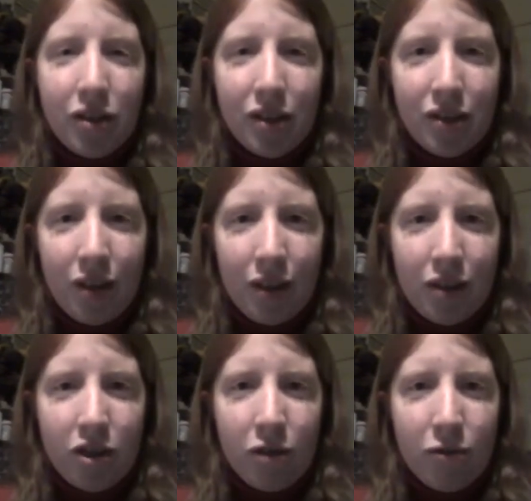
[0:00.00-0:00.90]
saw the
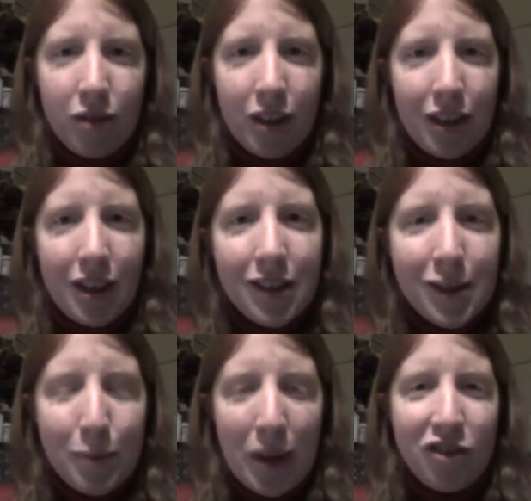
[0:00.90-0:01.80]
Children in Need
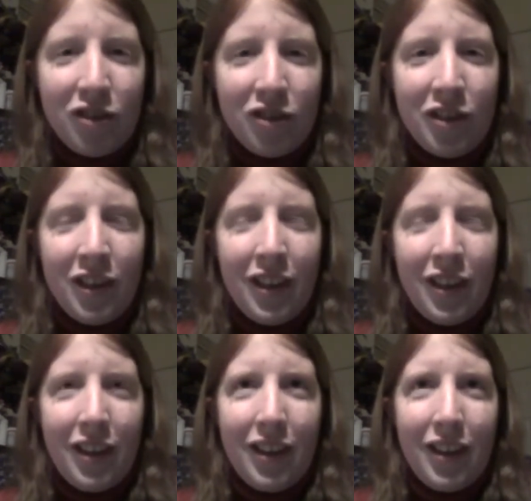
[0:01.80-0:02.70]
special
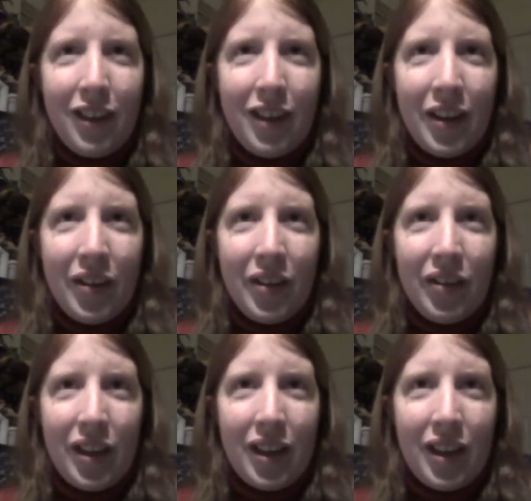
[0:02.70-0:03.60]
of,
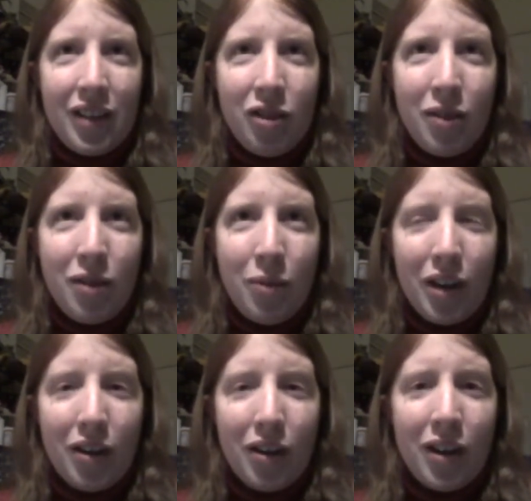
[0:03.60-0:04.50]
Jodie
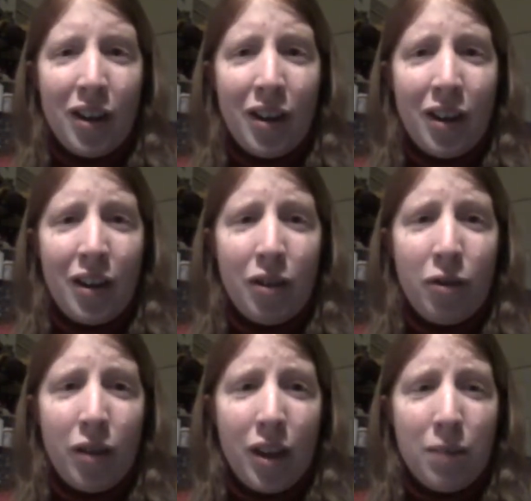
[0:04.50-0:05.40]
Whittaker
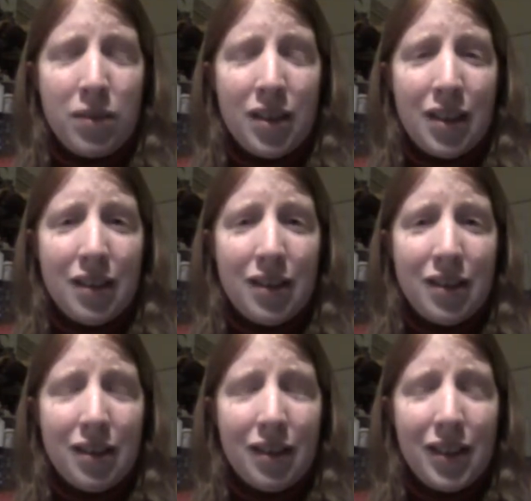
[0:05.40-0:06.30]
going up to
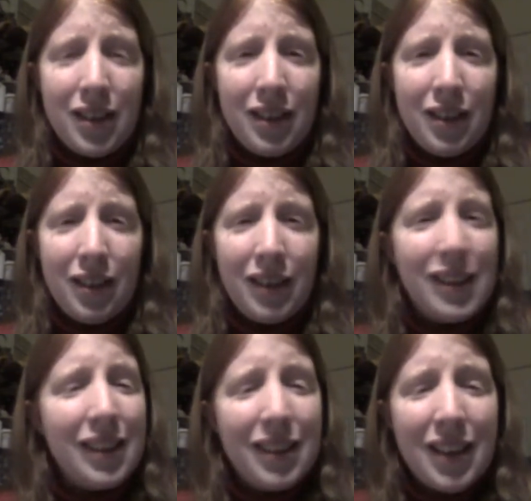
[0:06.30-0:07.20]
this
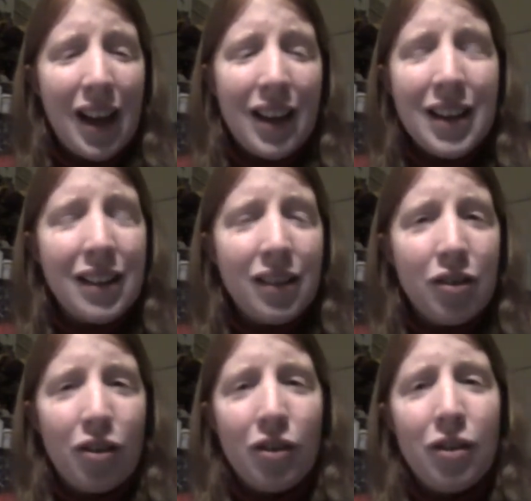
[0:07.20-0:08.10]
tiny
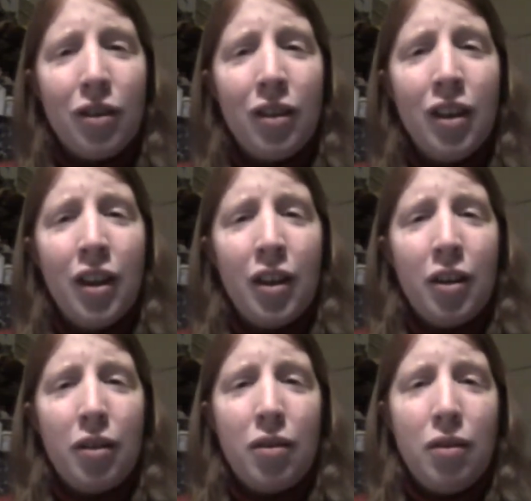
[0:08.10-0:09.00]
little girl
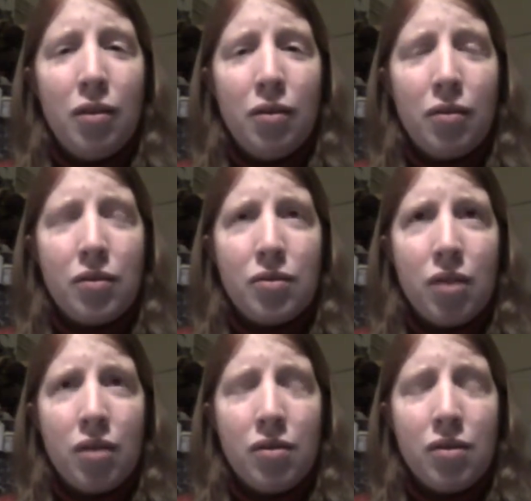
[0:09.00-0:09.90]
who
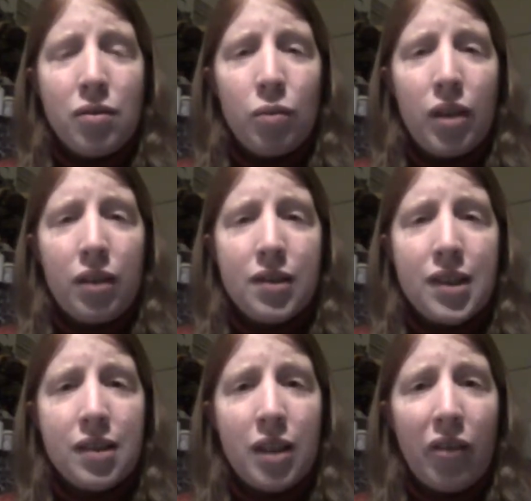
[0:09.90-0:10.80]
struggles with
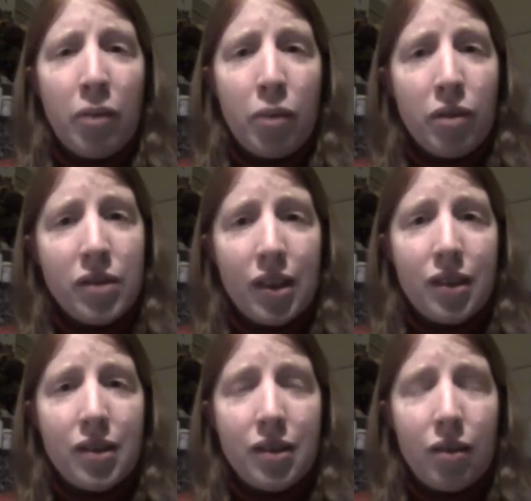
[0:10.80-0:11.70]
cystic
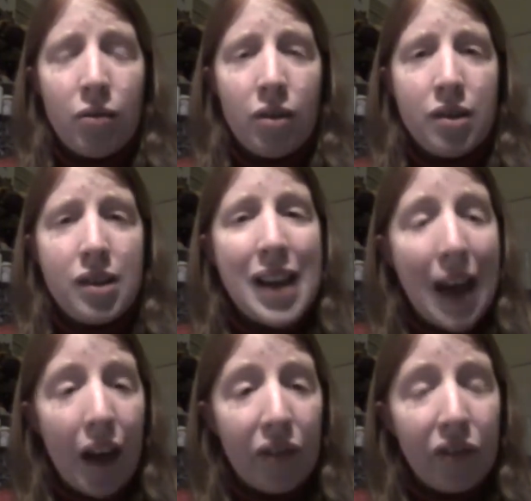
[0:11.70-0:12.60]
fibrosis or
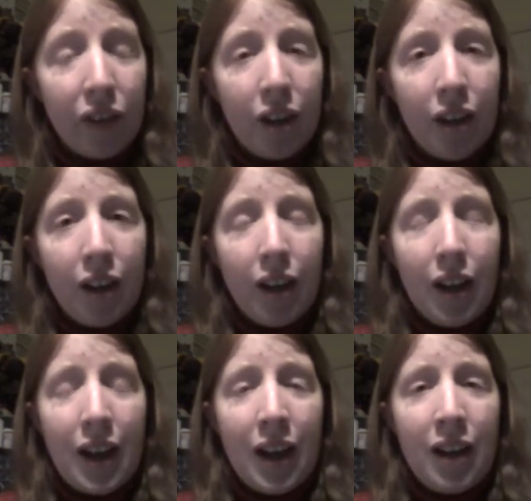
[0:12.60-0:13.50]
CF.
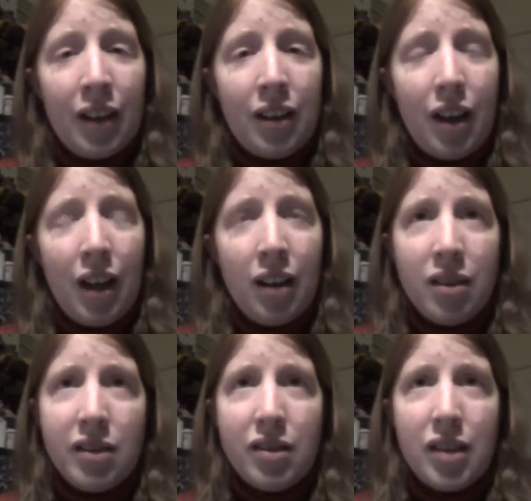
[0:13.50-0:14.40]
And I
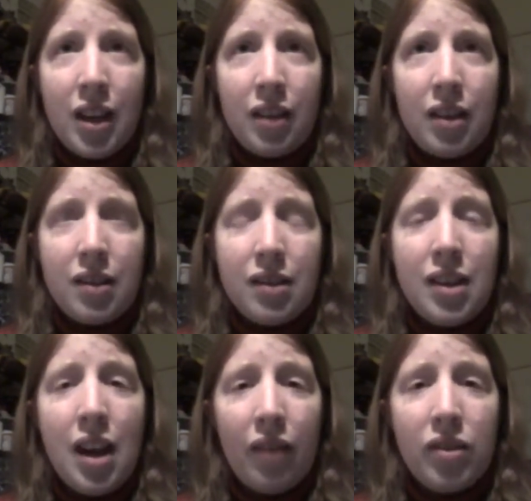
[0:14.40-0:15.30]
understand that
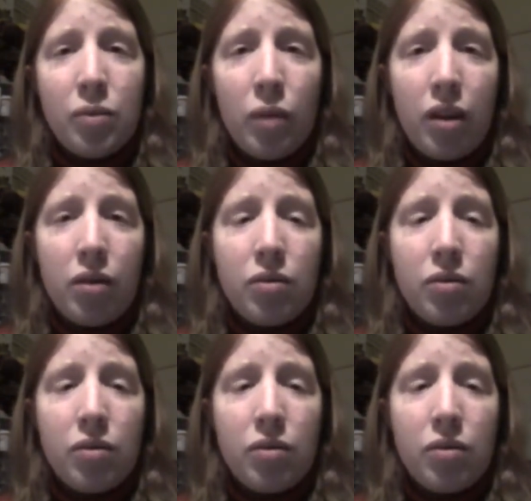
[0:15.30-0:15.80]
CF is one